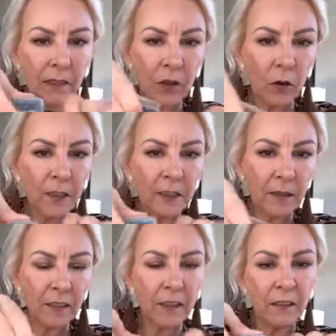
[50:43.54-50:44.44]
of
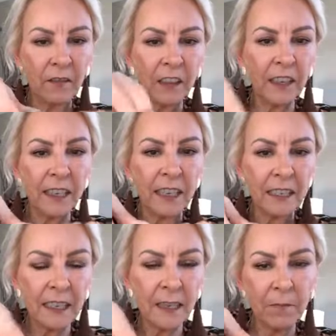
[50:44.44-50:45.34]
course, very
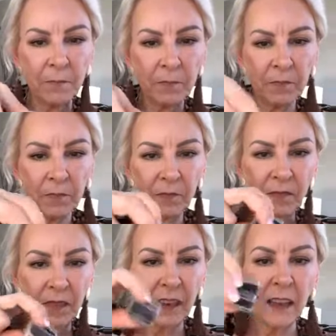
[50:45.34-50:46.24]
easy.
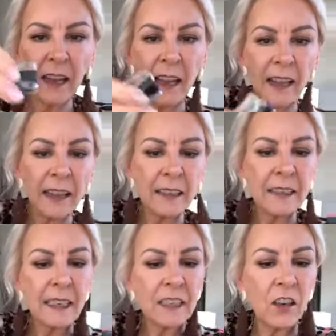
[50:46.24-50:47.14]

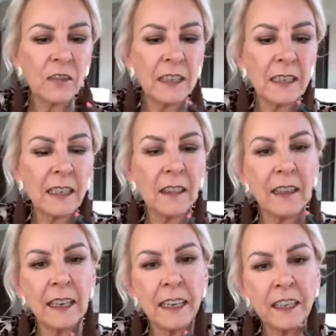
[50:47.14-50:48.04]
And it's got this little
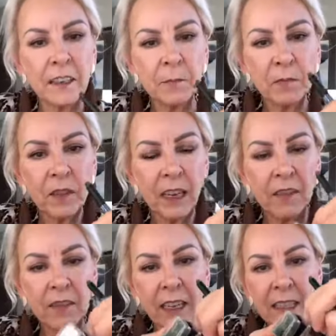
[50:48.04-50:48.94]
thing here.
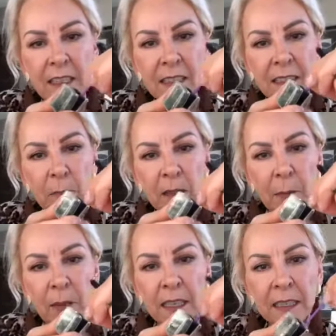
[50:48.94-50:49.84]
If they get some,
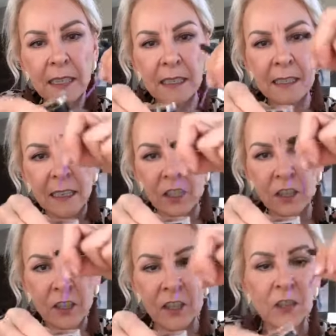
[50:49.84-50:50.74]
a piece gets stuck, you
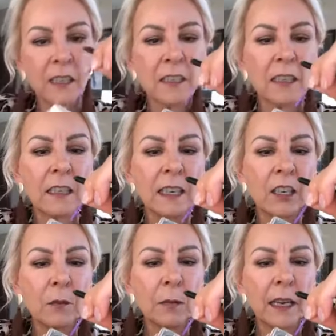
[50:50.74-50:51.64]
can just use it to
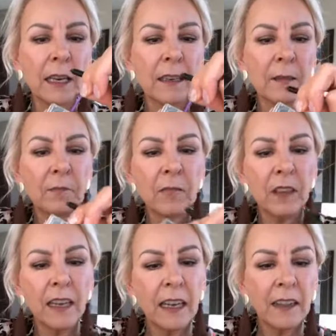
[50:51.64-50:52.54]
clean your blade.
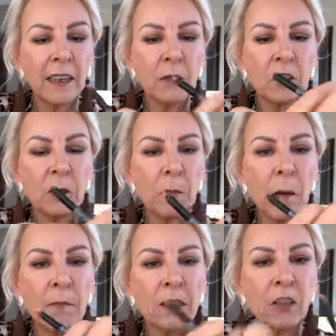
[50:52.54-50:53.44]
And then I would just
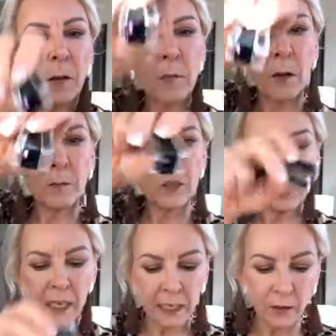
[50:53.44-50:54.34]
pop this top up and
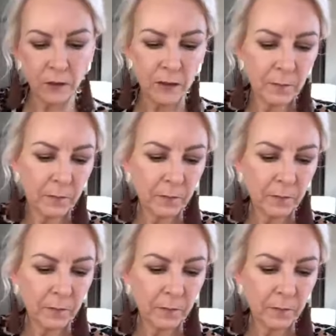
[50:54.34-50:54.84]
shake it out.